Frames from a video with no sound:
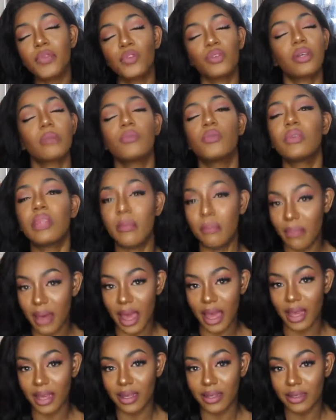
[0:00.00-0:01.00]
to the moon and
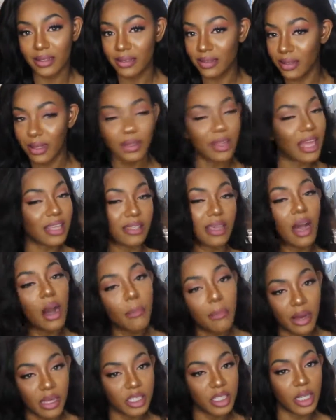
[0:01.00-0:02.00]
back. That's
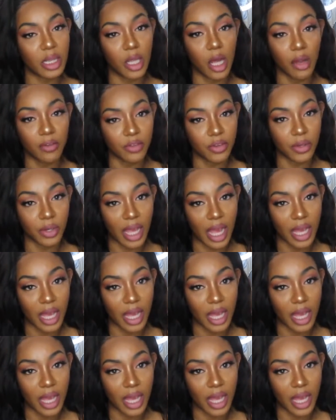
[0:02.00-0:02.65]
how much I love you